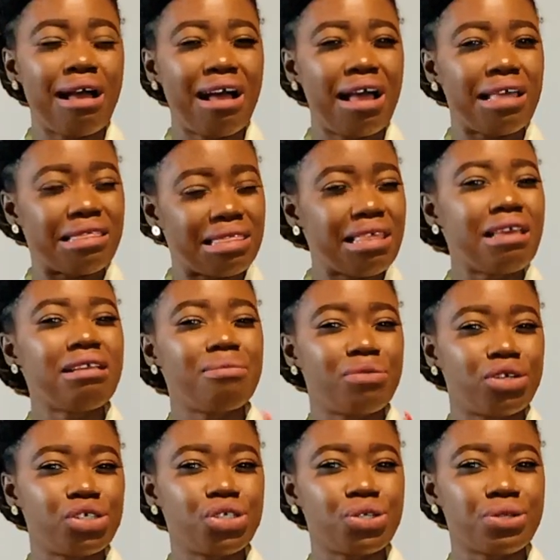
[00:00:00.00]
I think
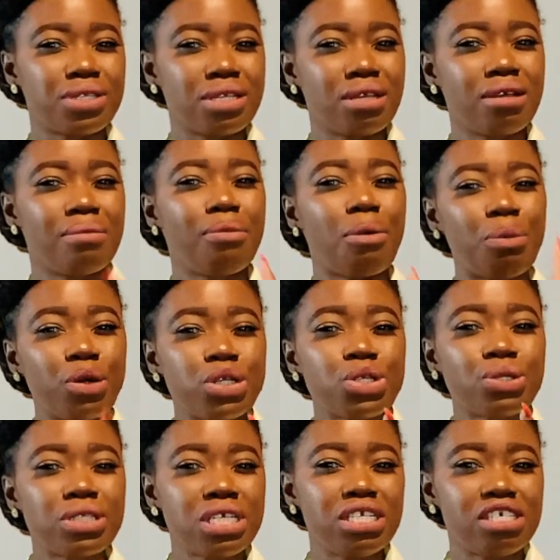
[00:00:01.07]
Marshalls, but more so
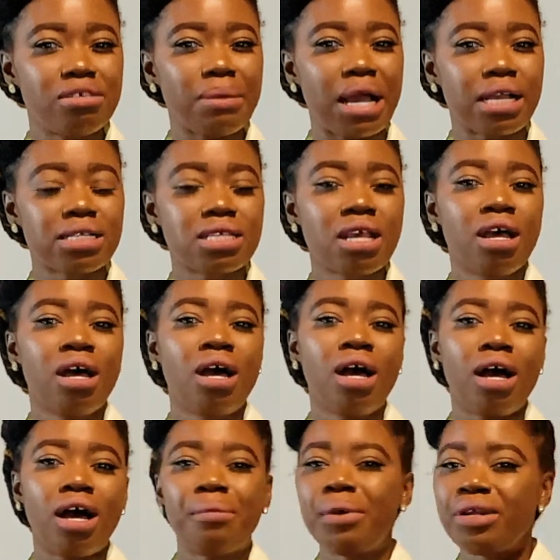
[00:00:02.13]
TJ Maxx.
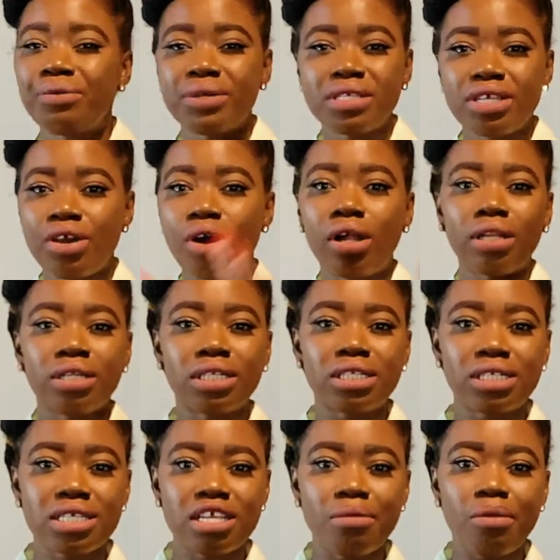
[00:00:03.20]
Anyways, they're all under the
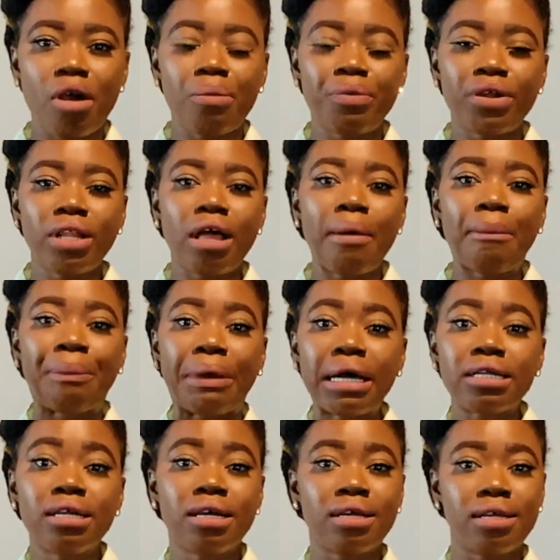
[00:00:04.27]
same umbrella, but
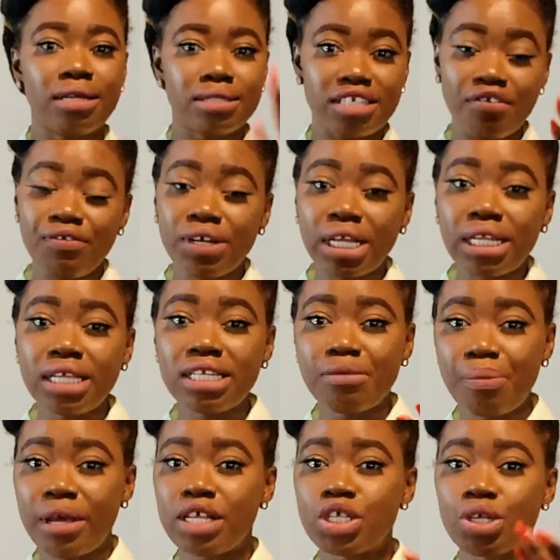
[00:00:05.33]
definitely
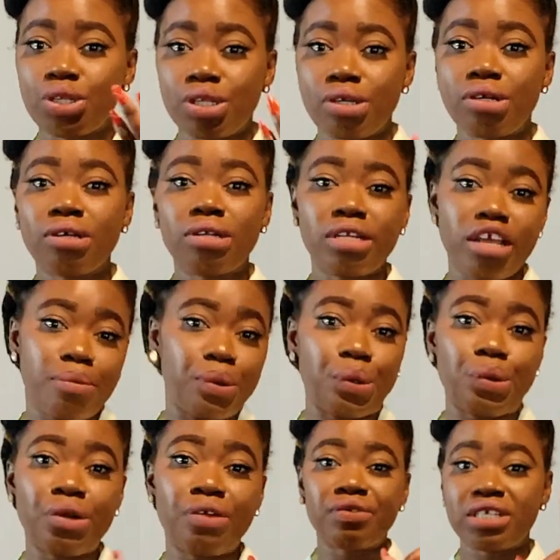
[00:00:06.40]
depends on the
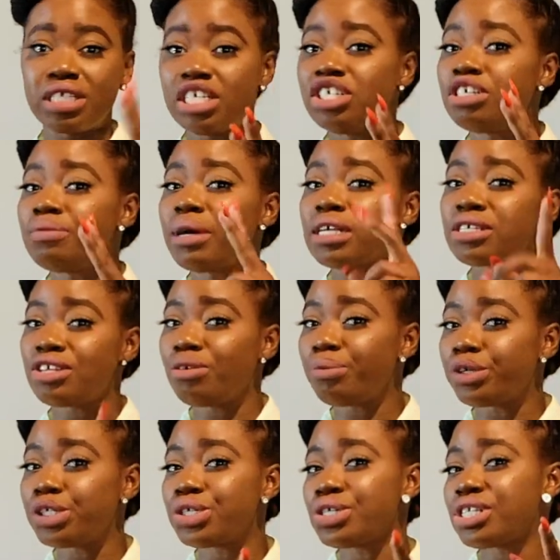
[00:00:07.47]
neighborhood TJ Maxx and the
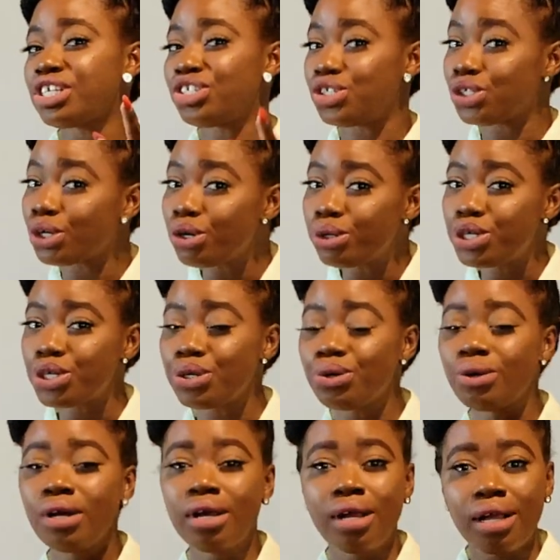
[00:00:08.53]
Marshalls that you go to.
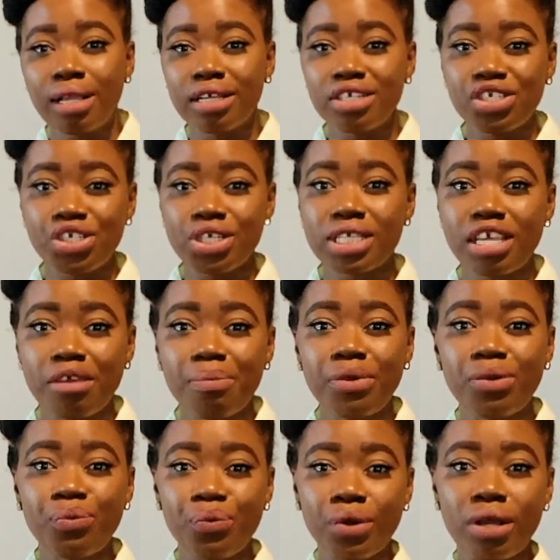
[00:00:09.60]
Let's just keep
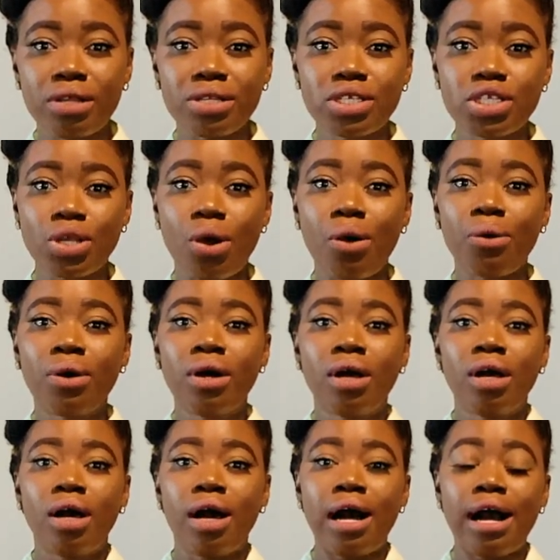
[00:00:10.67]
it real. So
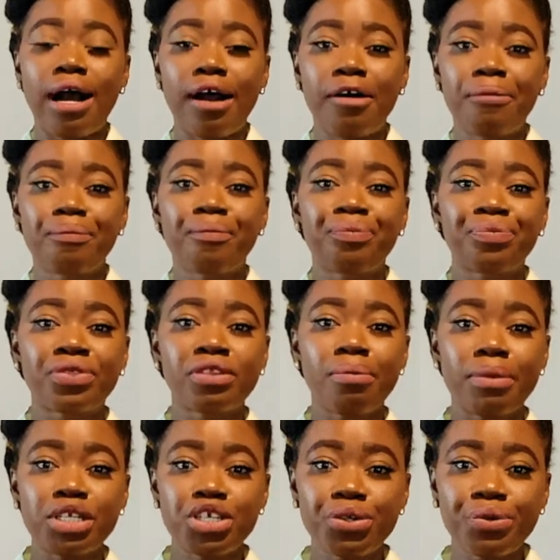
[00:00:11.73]
the
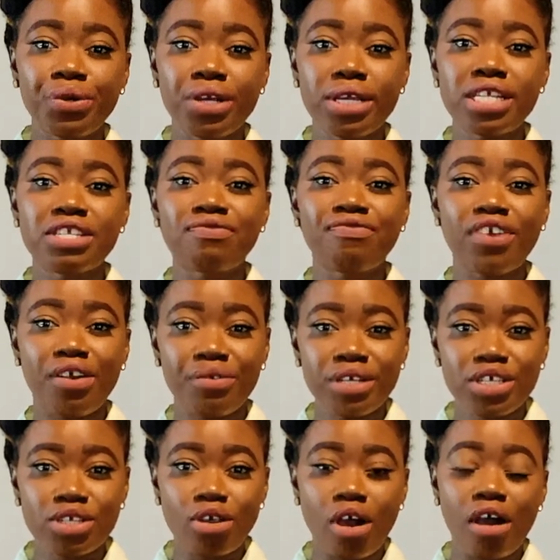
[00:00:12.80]
material is very
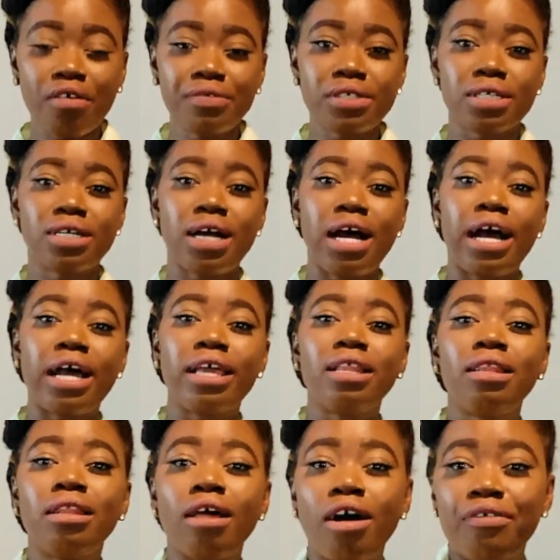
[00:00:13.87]
soft. I
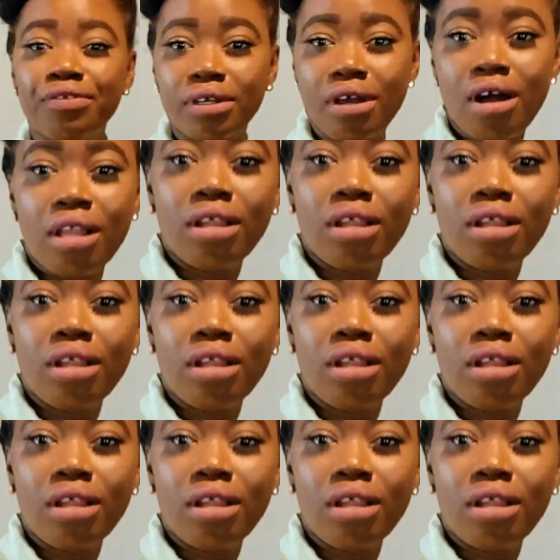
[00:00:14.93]
love the color